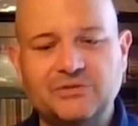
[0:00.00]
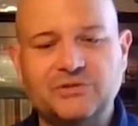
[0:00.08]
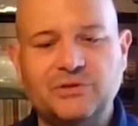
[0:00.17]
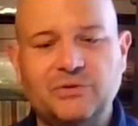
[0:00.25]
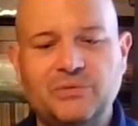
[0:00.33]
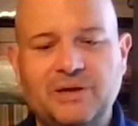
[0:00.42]

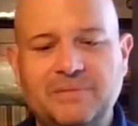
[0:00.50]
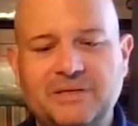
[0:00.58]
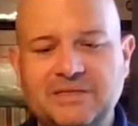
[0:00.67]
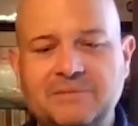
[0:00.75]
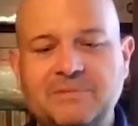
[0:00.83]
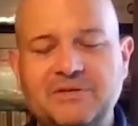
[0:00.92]
So that
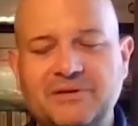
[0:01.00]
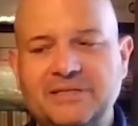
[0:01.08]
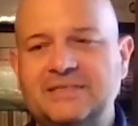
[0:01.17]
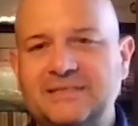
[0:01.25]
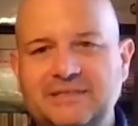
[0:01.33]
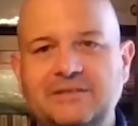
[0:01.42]
means I'm
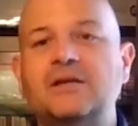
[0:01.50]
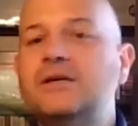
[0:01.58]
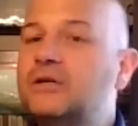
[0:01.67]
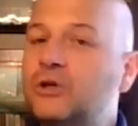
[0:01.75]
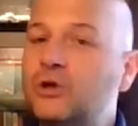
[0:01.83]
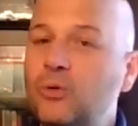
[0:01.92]
interested in
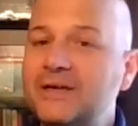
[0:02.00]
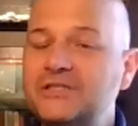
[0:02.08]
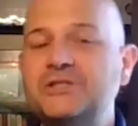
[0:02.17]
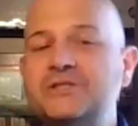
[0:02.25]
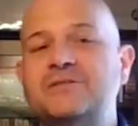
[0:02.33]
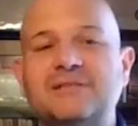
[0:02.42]

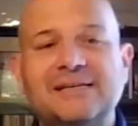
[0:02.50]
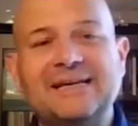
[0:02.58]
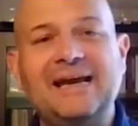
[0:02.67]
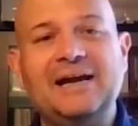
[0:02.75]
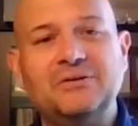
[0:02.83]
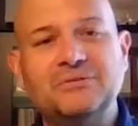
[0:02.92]
questions that
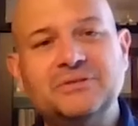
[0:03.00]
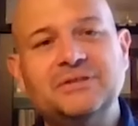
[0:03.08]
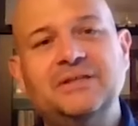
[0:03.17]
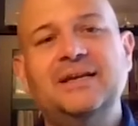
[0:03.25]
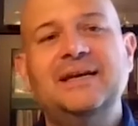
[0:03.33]
count,